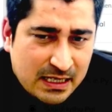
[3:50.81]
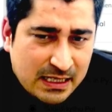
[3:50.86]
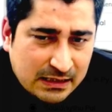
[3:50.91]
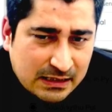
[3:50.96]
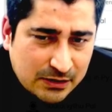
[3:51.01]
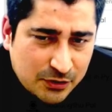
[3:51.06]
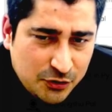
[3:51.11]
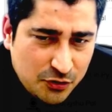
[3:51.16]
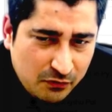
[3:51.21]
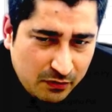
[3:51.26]

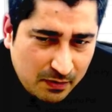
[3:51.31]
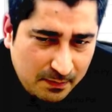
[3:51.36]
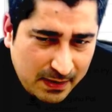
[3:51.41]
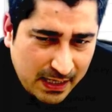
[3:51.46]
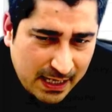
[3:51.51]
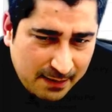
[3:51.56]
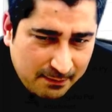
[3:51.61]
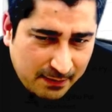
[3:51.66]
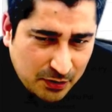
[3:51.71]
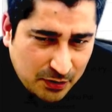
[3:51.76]
You will be
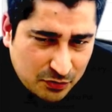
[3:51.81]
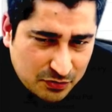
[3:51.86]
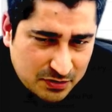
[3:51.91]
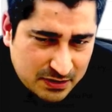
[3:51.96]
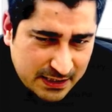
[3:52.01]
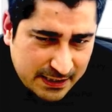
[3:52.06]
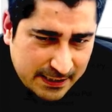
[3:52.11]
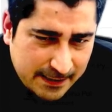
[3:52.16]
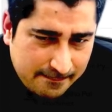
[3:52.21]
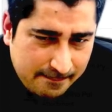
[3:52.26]
able to
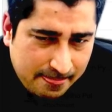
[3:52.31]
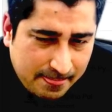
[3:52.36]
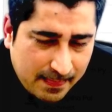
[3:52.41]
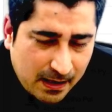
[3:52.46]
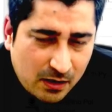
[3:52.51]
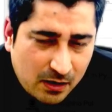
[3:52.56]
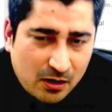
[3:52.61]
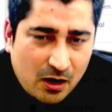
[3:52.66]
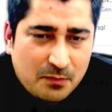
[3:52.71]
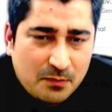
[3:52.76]
see an
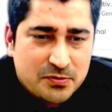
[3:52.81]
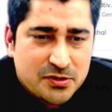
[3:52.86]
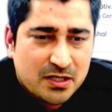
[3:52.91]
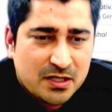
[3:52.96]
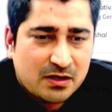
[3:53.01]
option